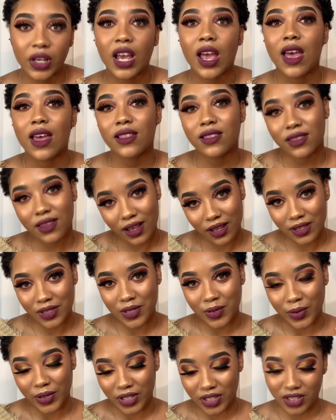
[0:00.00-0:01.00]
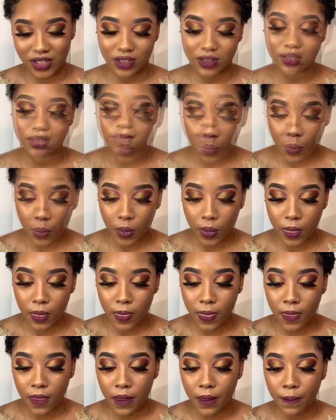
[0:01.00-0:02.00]
And next question,
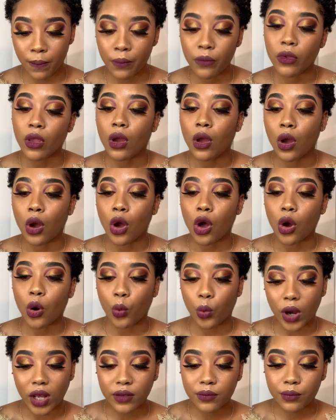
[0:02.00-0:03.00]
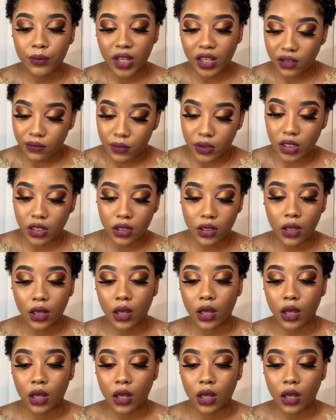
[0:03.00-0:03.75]
what made me